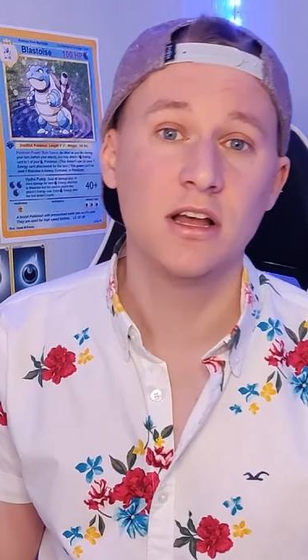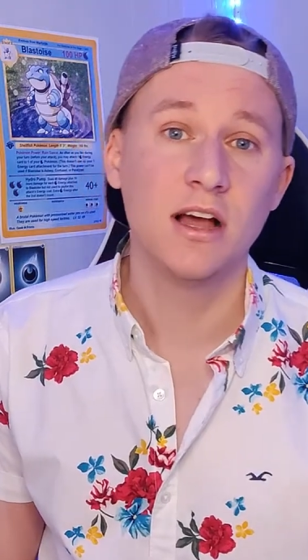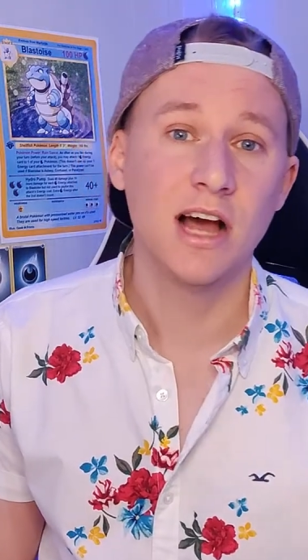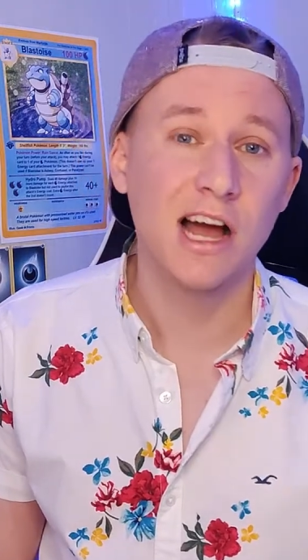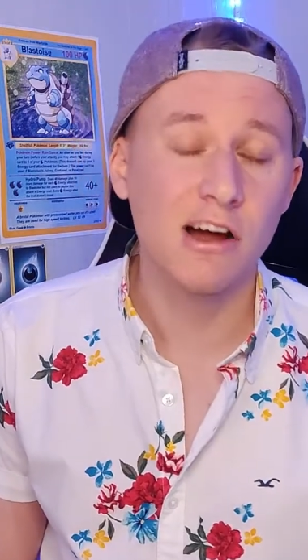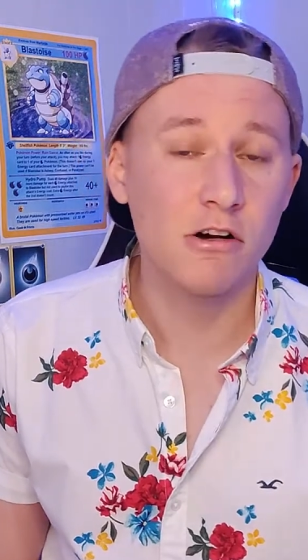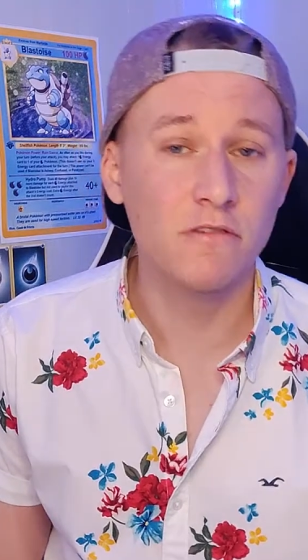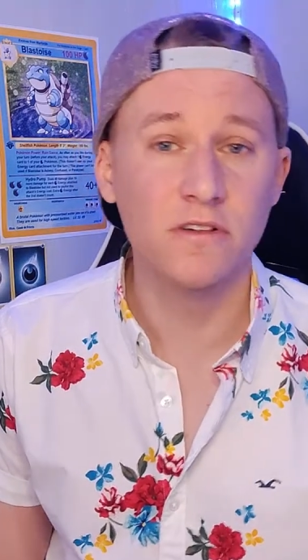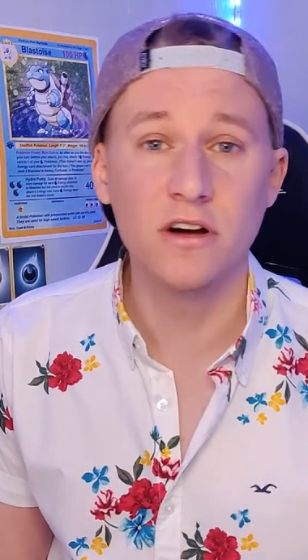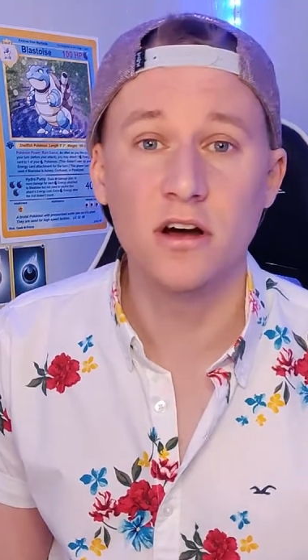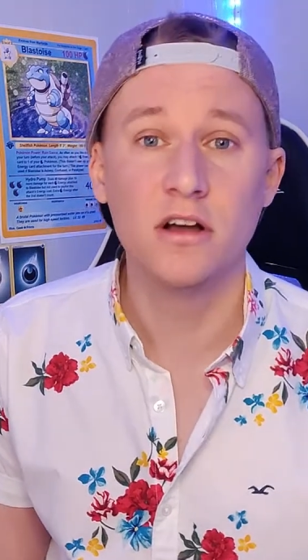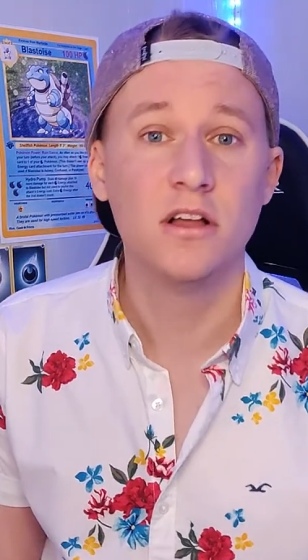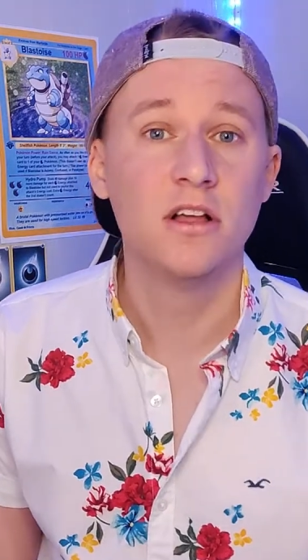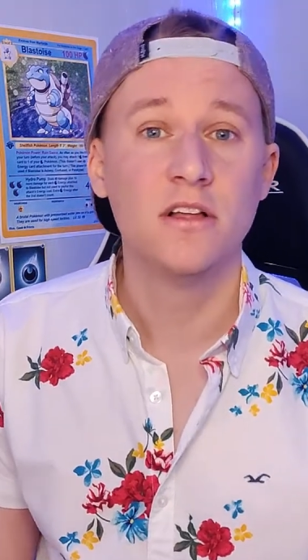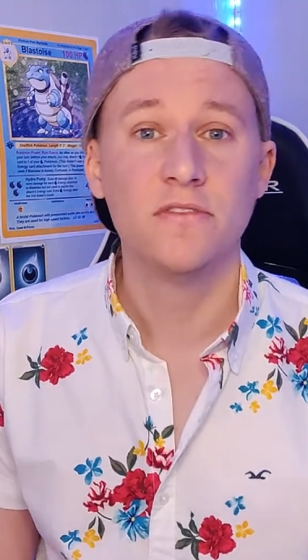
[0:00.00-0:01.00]
However,
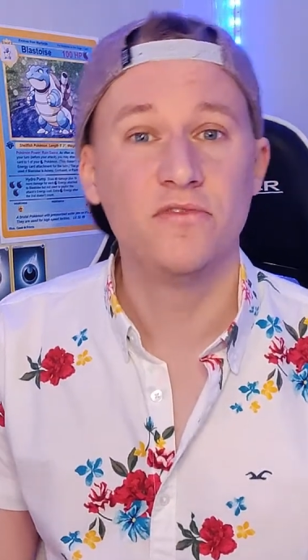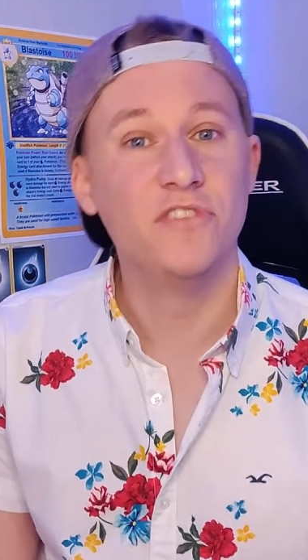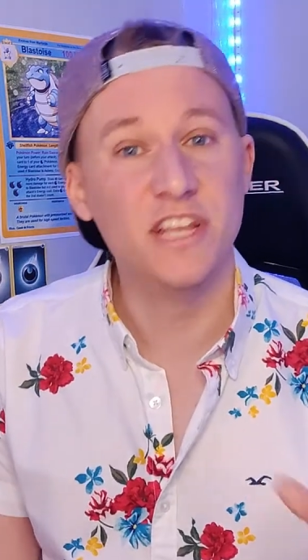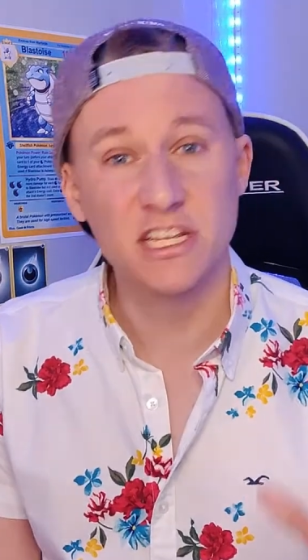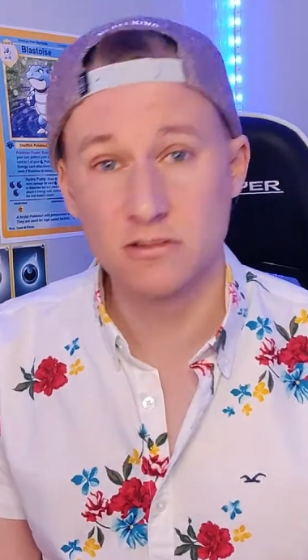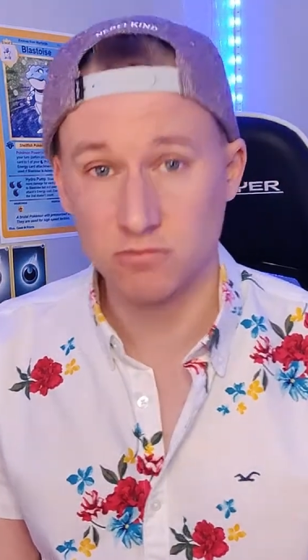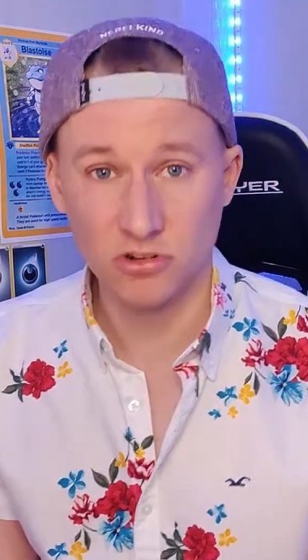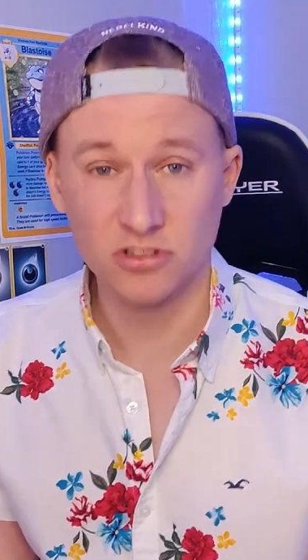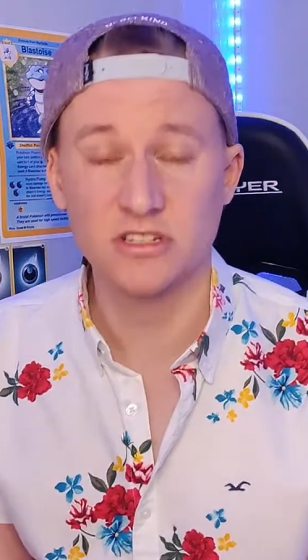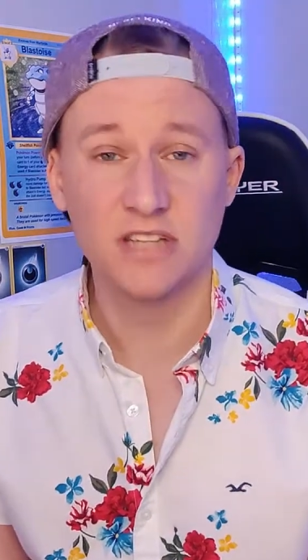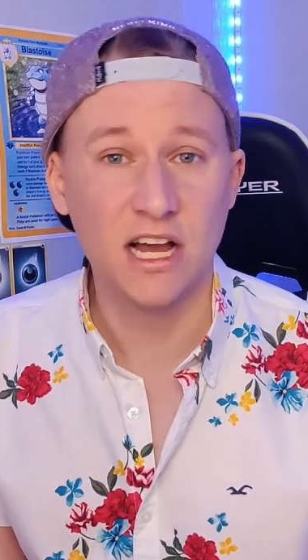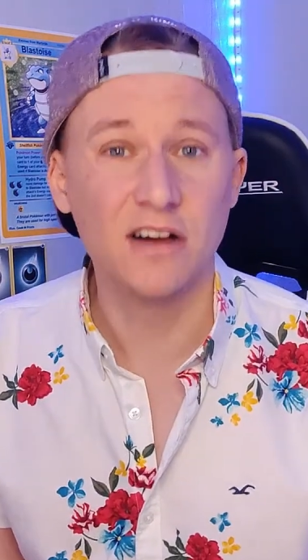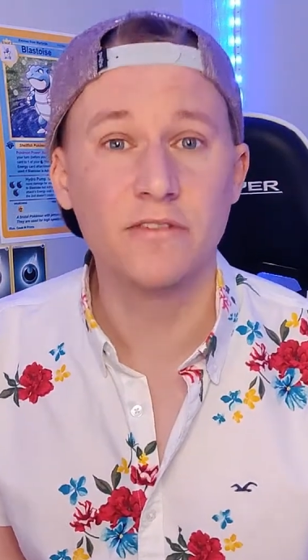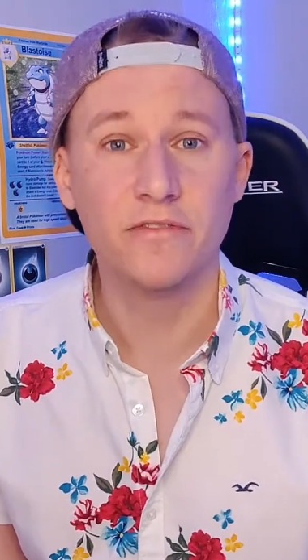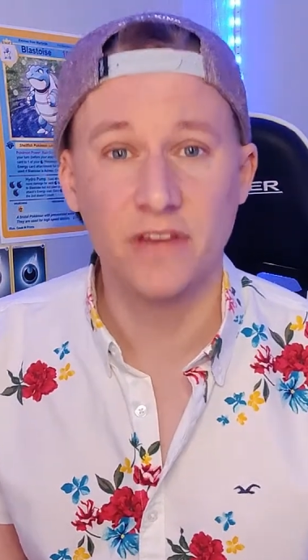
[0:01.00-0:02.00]
this wasn't
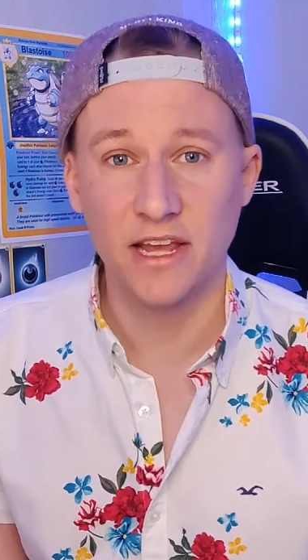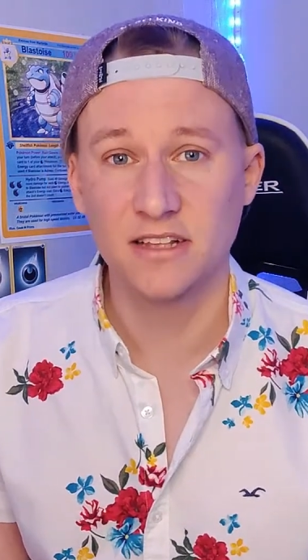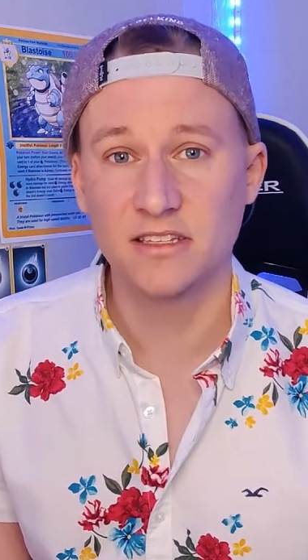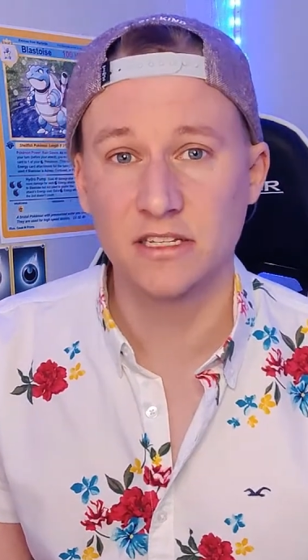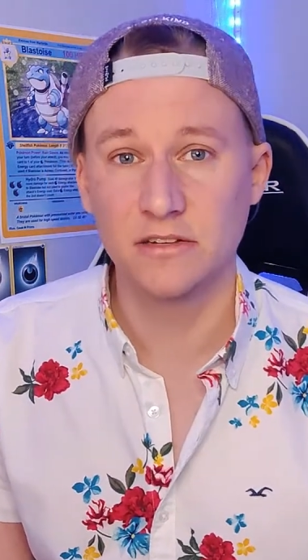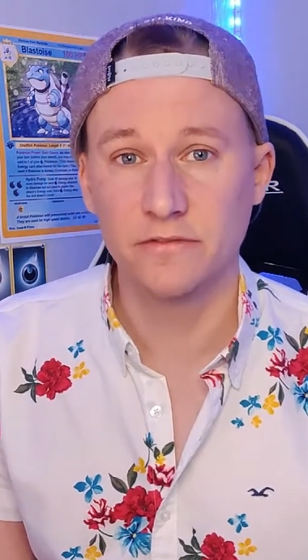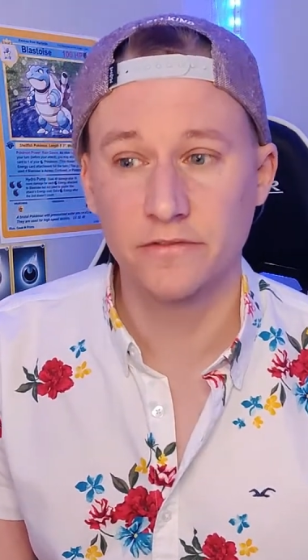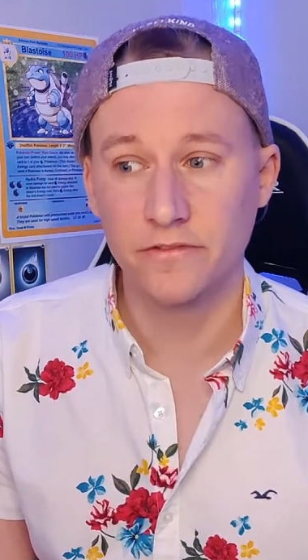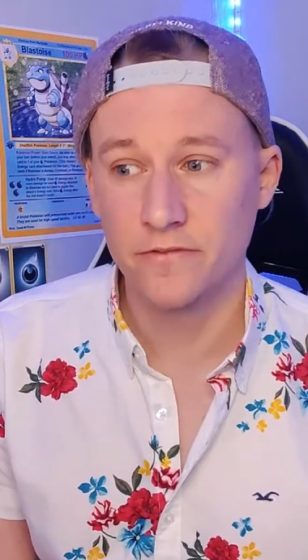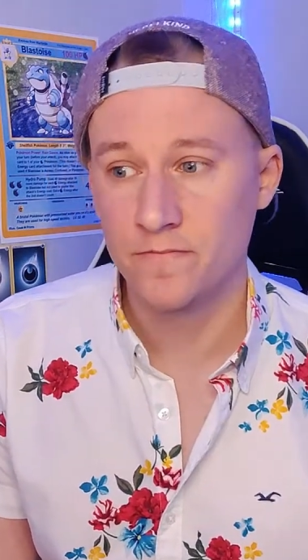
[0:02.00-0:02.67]
that effective.